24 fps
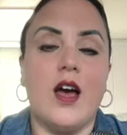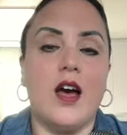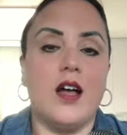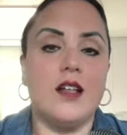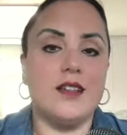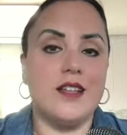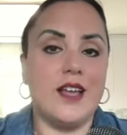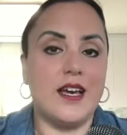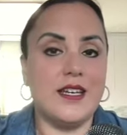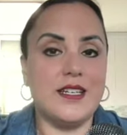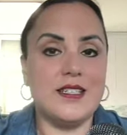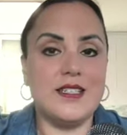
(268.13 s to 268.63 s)

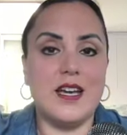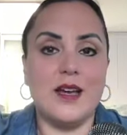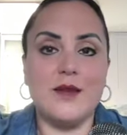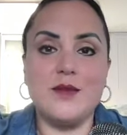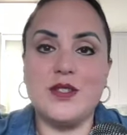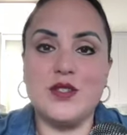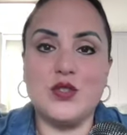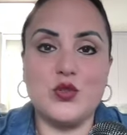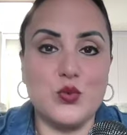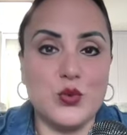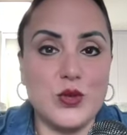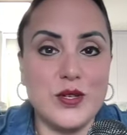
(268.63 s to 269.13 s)
a lot of
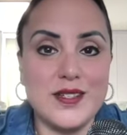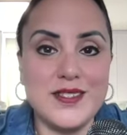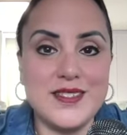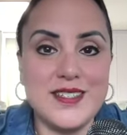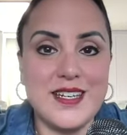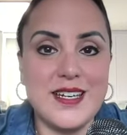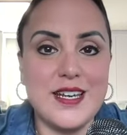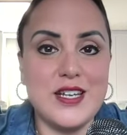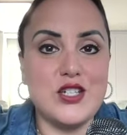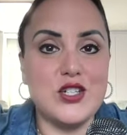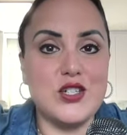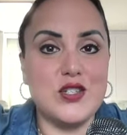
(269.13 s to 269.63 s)
times as real
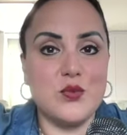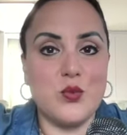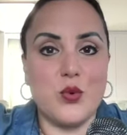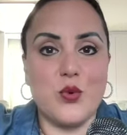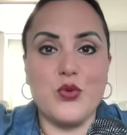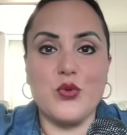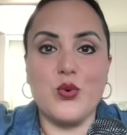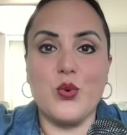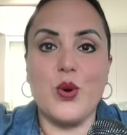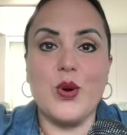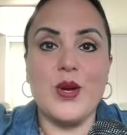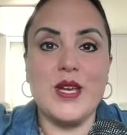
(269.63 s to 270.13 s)
estate agents, we're
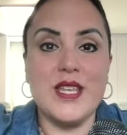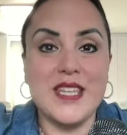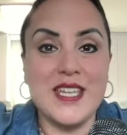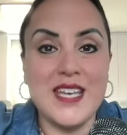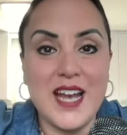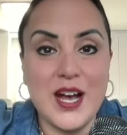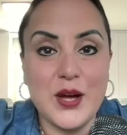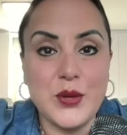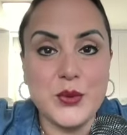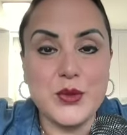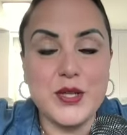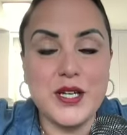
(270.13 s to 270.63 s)
throwing
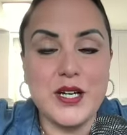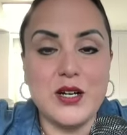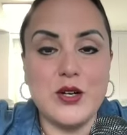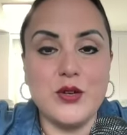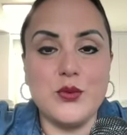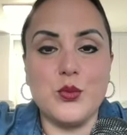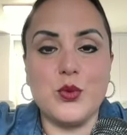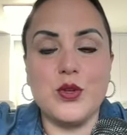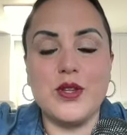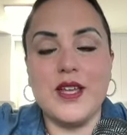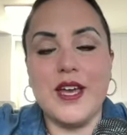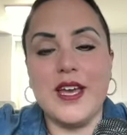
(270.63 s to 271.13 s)
it out there
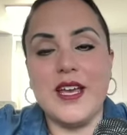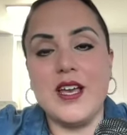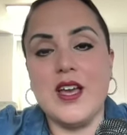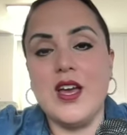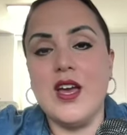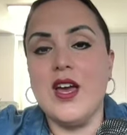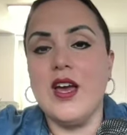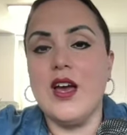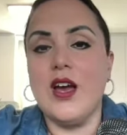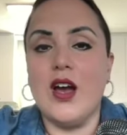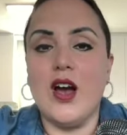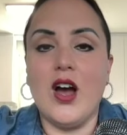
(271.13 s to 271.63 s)
and we're like,
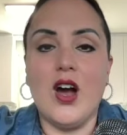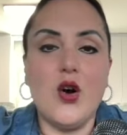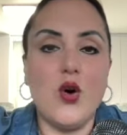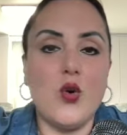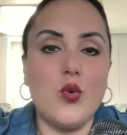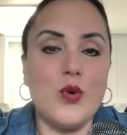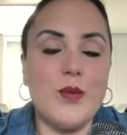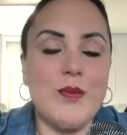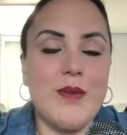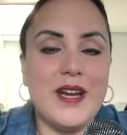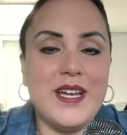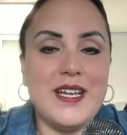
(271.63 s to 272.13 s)
oh,
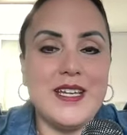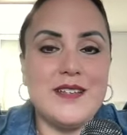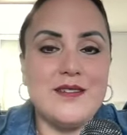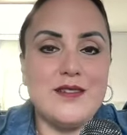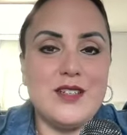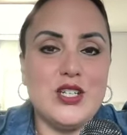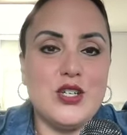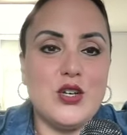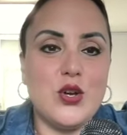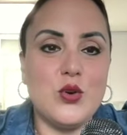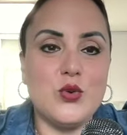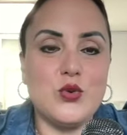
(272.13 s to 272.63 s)
we might,
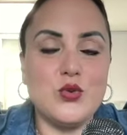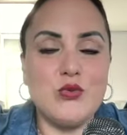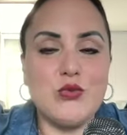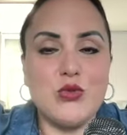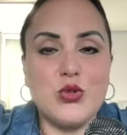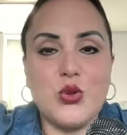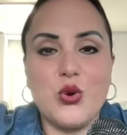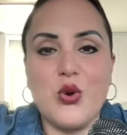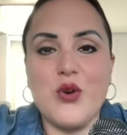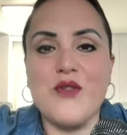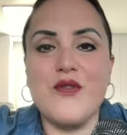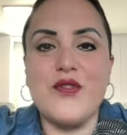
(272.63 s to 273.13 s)

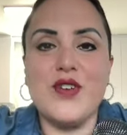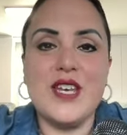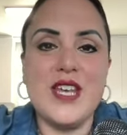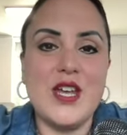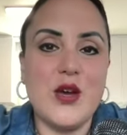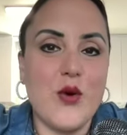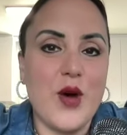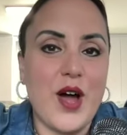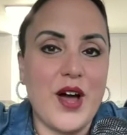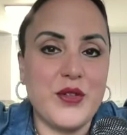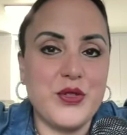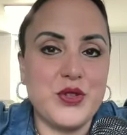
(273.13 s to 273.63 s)
throw a
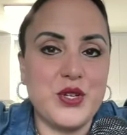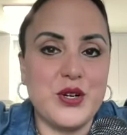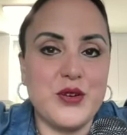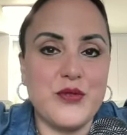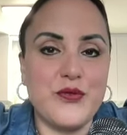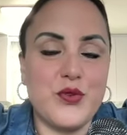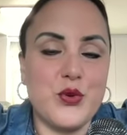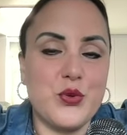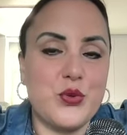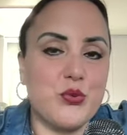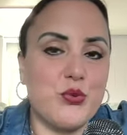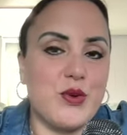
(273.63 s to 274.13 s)
video out there
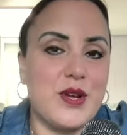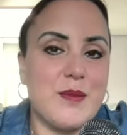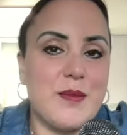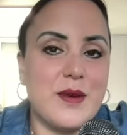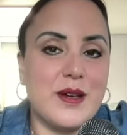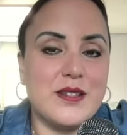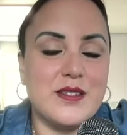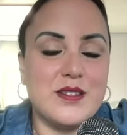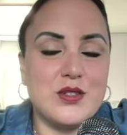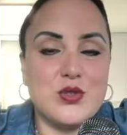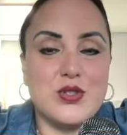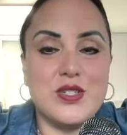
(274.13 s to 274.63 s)
for 3
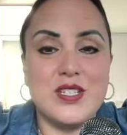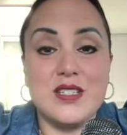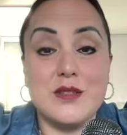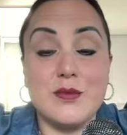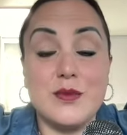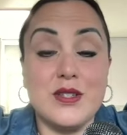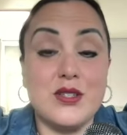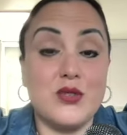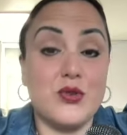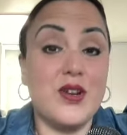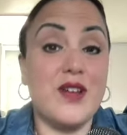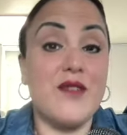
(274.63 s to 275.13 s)
months or 6
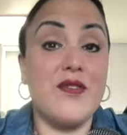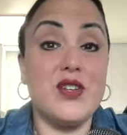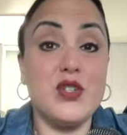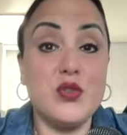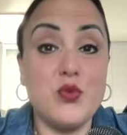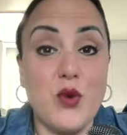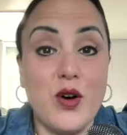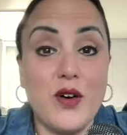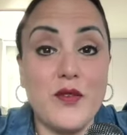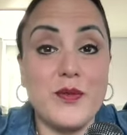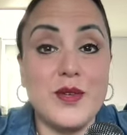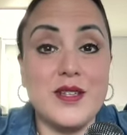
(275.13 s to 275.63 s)
months or even
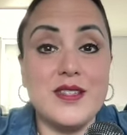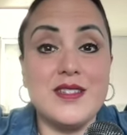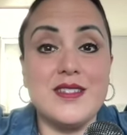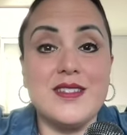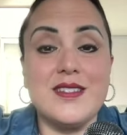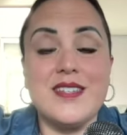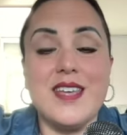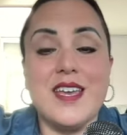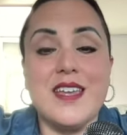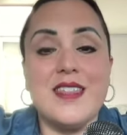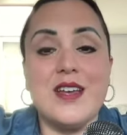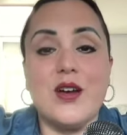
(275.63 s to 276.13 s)
12 months
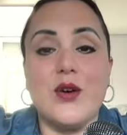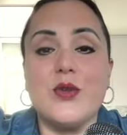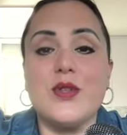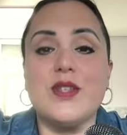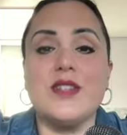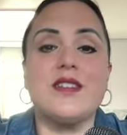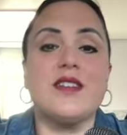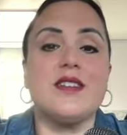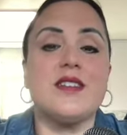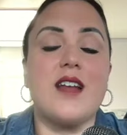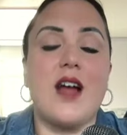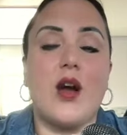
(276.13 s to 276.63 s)
and say that
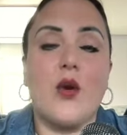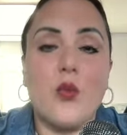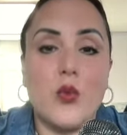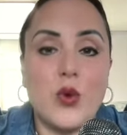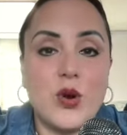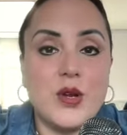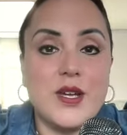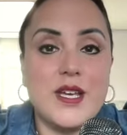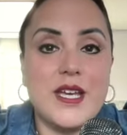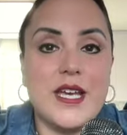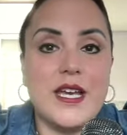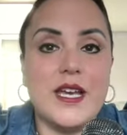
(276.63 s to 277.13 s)
this is not
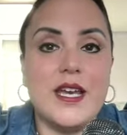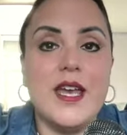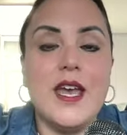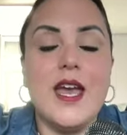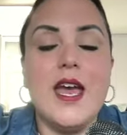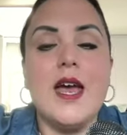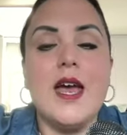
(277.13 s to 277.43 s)
working.